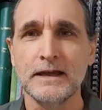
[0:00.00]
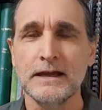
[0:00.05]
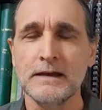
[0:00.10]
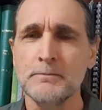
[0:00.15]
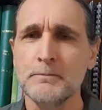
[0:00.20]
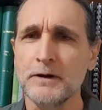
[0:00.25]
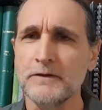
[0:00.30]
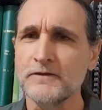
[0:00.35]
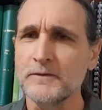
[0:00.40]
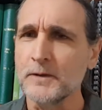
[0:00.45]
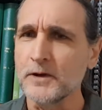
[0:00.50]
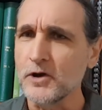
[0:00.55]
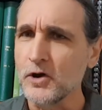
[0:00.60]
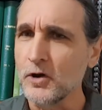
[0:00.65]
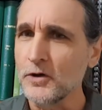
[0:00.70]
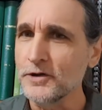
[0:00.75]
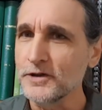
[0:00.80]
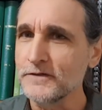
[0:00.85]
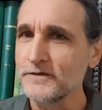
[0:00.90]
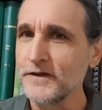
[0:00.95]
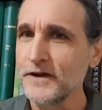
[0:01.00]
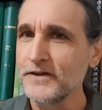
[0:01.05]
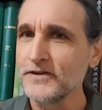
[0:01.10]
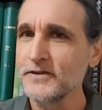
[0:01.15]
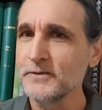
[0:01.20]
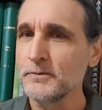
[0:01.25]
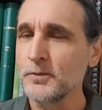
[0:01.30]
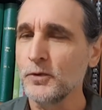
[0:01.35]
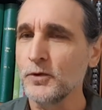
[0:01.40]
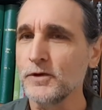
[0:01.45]
But from a conservation
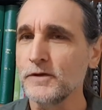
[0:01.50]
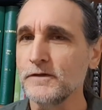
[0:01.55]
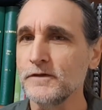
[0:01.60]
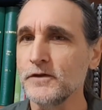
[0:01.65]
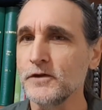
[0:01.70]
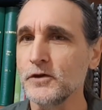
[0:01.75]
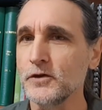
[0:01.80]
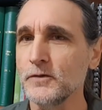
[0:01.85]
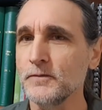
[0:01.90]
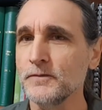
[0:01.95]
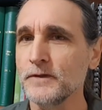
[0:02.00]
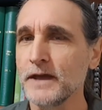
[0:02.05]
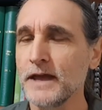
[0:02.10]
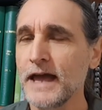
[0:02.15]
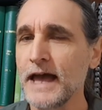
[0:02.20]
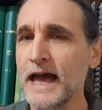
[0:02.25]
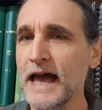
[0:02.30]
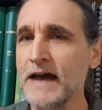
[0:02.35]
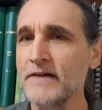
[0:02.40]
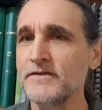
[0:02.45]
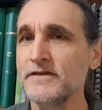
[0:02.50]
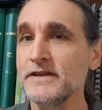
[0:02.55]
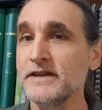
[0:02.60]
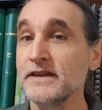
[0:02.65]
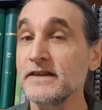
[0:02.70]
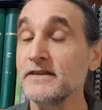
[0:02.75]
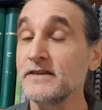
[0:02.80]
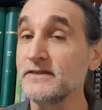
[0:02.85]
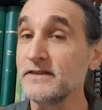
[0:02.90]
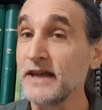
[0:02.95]
point of view, having
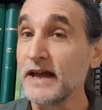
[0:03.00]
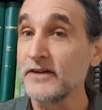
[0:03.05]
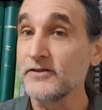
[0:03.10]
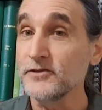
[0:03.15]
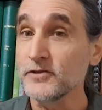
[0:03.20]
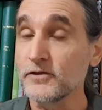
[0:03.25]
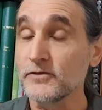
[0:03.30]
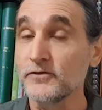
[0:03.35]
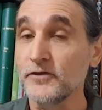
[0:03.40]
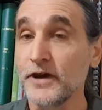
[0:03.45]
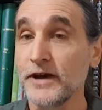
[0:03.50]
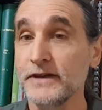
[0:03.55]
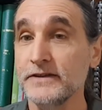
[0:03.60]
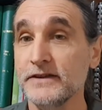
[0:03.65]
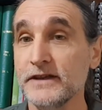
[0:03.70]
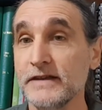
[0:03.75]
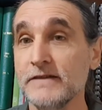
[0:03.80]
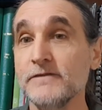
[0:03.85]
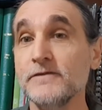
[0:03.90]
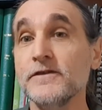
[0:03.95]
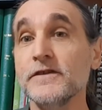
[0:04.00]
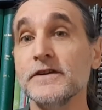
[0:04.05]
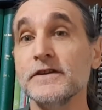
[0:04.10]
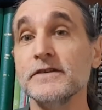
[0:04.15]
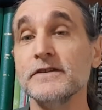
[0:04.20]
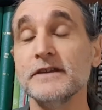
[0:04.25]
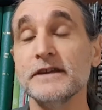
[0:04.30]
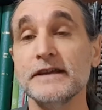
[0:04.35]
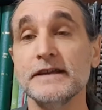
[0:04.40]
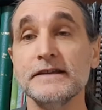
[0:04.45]
these natural raised infants
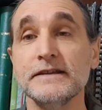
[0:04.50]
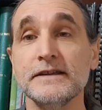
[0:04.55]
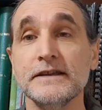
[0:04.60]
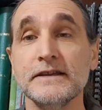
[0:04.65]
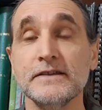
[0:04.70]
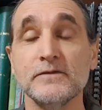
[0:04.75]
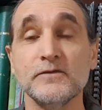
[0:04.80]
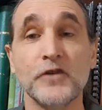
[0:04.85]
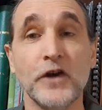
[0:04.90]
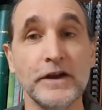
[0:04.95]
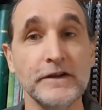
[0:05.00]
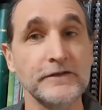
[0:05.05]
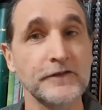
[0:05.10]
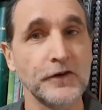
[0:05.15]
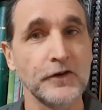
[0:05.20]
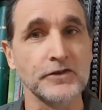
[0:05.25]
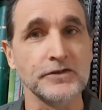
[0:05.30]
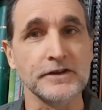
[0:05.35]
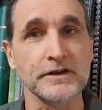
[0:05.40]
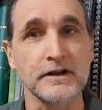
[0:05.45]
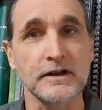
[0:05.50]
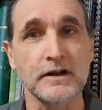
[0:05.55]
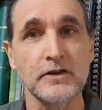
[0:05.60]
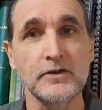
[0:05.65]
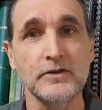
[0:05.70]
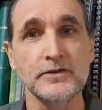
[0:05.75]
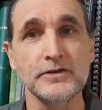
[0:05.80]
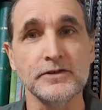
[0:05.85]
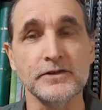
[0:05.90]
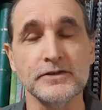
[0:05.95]
in these rainforest
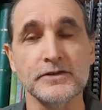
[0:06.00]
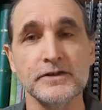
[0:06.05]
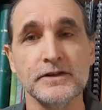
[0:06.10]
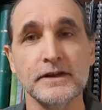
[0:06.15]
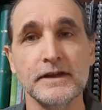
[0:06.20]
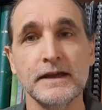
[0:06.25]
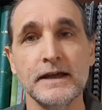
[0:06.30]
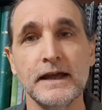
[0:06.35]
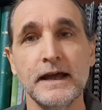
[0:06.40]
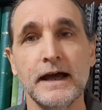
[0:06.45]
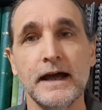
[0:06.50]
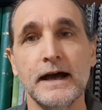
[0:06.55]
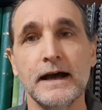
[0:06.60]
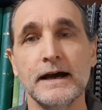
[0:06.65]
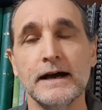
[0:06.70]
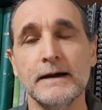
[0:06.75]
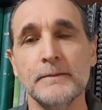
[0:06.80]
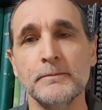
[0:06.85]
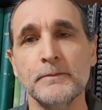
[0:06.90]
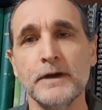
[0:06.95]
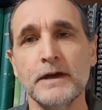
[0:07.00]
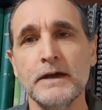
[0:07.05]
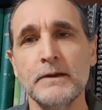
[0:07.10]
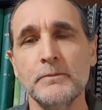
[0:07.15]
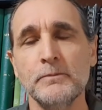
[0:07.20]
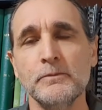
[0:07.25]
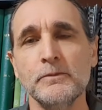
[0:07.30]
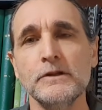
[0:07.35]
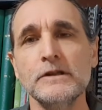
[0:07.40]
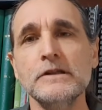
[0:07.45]
enclosures,
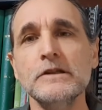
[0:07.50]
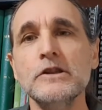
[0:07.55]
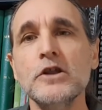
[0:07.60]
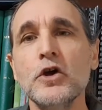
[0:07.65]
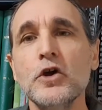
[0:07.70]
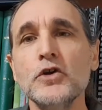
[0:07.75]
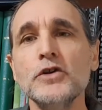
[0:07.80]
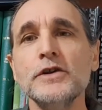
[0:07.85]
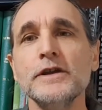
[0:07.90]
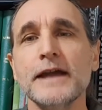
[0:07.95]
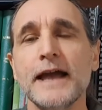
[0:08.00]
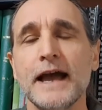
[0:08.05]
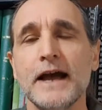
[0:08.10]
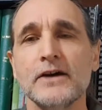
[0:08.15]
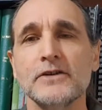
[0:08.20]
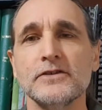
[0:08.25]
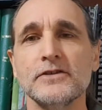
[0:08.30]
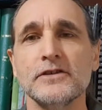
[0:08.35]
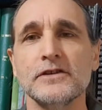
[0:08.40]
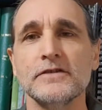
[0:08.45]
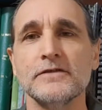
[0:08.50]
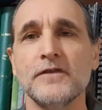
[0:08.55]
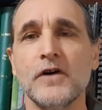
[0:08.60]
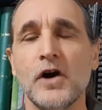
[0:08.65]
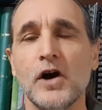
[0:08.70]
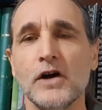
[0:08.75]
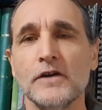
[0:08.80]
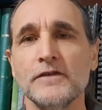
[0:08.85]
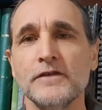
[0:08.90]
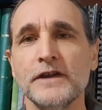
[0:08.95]
learning how to
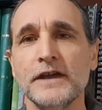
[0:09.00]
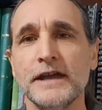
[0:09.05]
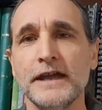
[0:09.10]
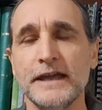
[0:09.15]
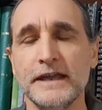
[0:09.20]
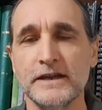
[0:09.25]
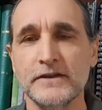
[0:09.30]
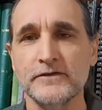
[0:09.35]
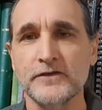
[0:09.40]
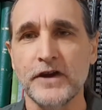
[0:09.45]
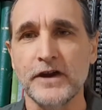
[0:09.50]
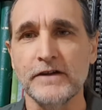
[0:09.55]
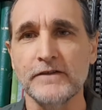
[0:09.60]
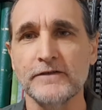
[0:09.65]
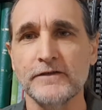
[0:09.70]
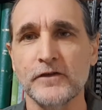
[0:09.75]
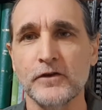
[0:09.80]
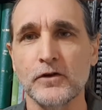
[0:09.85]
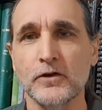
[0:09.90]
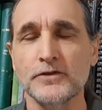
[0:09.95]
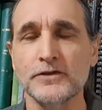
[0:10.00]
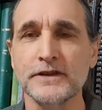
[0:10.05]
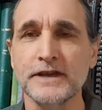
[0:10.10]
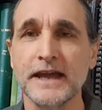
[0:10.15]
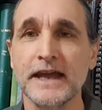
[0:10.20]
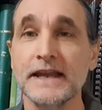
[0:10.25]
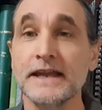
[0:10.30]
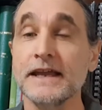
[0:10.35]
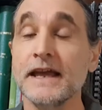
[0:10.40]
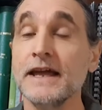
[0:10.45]
survive in the rainforest and
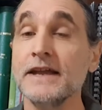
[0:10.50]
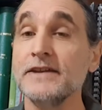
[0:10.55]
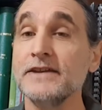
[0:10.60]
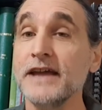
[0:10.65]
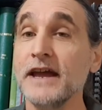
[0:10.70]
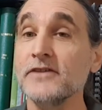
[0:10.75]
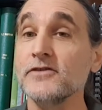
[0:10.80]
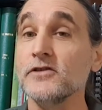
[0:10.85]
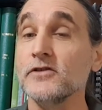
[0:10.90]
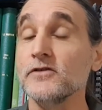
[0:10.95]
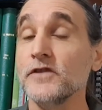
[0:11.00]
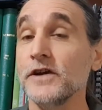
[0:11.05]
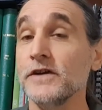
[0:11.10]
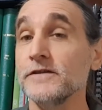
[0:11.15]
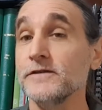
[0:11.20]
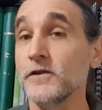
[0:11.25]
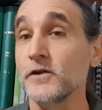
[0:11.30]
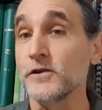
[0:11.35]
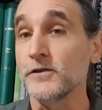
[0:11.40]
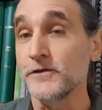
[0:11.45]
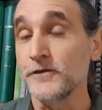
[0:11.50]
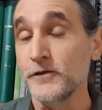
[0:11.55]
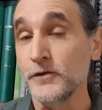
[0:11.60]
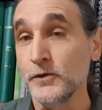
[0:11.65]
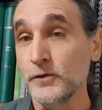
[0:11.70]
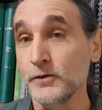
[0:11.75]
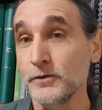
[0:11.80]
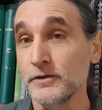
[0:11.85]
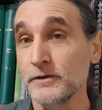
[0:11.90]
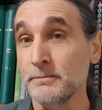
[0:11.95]
getting natural rainforest
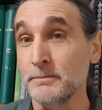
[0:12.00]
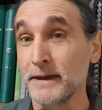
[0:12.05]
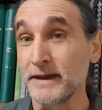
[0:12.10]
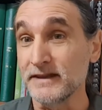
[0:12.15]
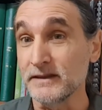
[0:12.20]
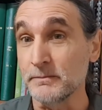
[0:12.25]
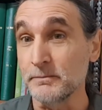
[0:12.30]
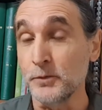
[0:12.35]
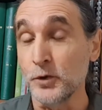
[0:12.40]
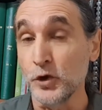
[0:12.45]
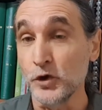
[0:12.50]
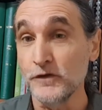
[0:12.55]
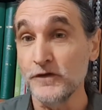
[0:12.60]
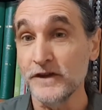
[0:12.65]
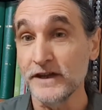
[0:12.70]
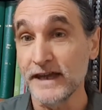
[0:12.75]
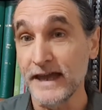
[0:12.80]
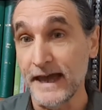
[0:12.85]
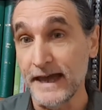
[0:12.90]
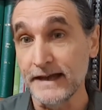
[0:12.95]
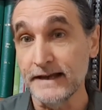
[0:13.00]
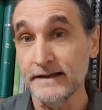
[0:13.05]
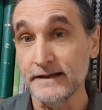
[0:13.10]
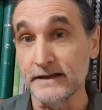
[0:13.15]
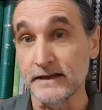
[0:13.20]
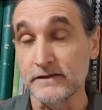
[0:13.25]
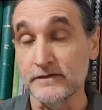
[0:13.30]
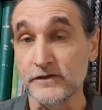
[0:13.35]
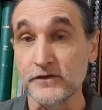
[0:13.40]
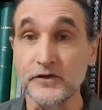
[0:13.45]
food makes them perfect
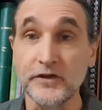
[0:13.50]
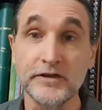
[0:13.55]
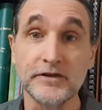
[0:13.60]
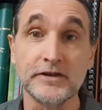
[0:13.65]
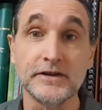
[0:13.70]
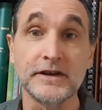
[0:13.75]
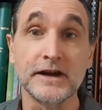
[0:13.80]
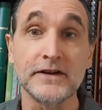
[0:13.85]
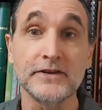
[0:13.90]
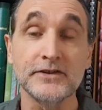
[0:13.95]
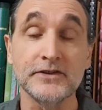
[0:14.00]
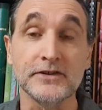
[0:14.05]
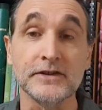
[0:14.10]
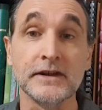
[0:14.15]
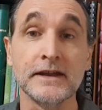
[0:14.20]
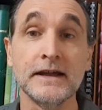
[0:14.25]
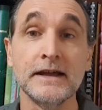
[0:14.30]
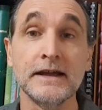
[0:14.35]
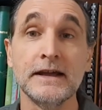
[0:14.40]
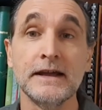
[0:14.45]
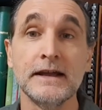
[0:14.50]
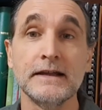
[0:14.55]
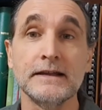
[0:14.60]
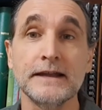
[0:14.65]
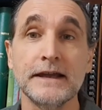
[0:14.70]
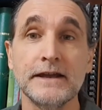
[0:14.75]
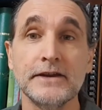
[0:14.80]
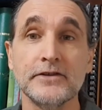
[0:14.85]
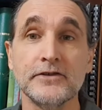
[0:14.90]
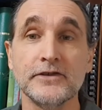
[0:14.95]
candidates for reintroduction
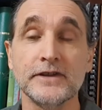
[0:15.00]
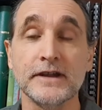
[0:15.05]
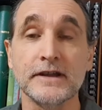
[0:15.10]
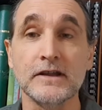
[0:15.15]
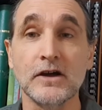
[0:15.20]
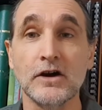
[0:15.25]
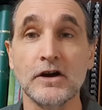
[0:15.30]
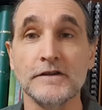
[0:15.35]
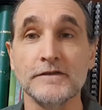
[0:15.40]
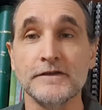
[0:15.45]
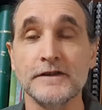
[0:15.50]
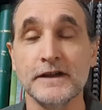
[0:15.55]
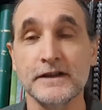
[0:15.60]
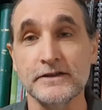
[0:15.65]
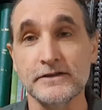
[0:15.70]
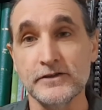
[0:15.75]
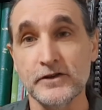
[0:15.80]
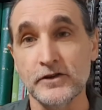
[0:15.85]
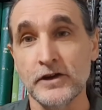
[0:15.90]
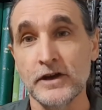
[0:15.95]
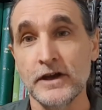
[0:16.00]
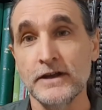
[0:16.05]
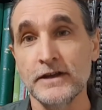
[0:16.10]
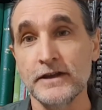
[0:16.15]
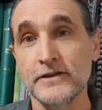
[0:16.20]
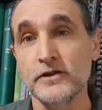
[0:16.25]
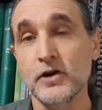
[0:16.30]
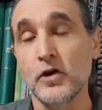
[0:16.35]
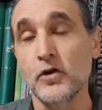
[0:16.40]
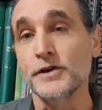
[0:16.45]
later in their life. And so there's
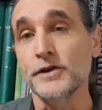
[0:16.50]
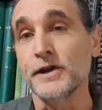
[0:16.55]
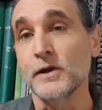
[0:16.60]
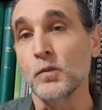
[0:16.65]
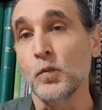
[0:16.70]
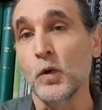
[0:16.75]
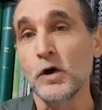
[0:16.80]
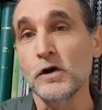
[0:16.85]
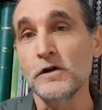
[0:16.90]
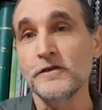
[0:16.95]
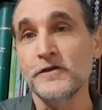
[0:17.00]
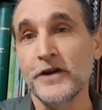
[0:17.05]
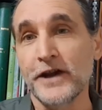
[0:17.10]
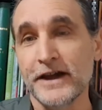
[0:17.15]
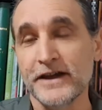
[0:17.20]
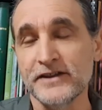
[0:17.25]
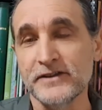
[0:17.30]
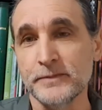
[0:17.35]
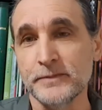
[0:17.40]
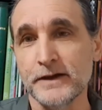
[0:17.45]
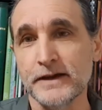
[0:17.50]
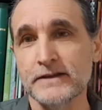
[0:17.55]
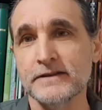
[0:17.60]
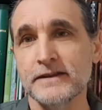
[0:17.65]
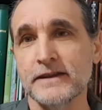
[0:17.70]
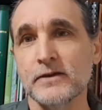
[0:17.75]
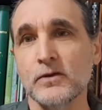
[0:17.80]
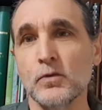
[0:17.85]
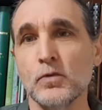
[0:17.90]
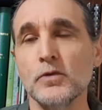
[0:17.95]
not only a welfare aspect,
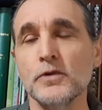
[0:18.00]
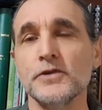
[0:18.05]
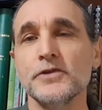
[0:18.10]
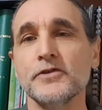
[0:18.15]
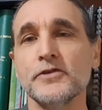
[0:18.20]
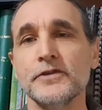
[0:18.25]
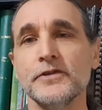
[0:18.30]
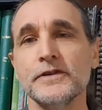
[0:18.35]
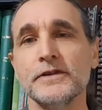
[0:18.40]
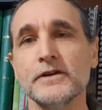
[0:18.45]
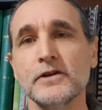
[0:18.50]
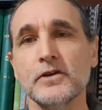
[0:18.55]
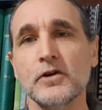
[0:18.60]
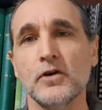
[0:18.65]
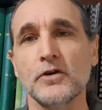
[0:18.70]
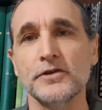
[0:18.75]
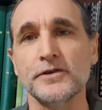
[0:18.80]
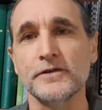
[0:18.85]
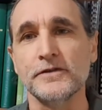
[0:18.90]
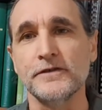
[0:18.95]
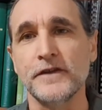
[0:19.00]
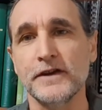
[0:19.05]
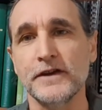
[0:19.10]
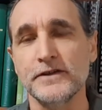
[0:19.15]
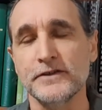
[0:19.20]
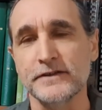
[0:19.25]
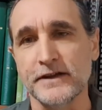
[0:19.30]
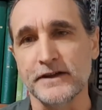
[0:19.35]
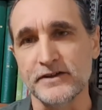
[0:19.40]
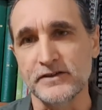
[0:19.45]
there also is a
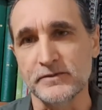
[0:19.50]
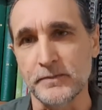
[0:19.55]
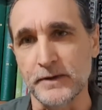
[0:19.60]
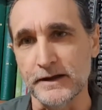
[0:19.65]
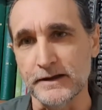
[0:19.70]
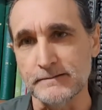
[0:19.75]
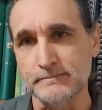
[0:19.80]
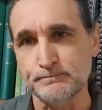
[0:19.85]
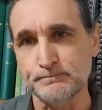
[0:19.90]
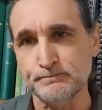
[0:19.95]
conservation aspect.